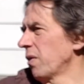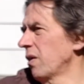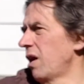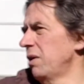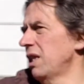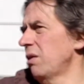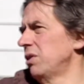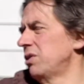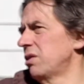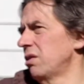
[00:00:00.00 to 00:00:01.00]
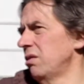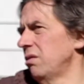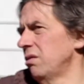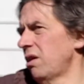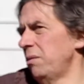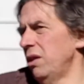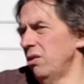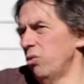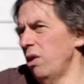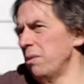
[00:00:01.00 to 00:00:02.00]

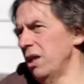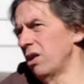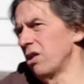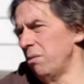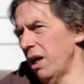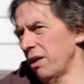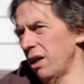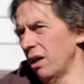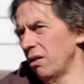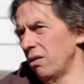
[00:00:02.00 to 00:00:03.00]
women in combat thing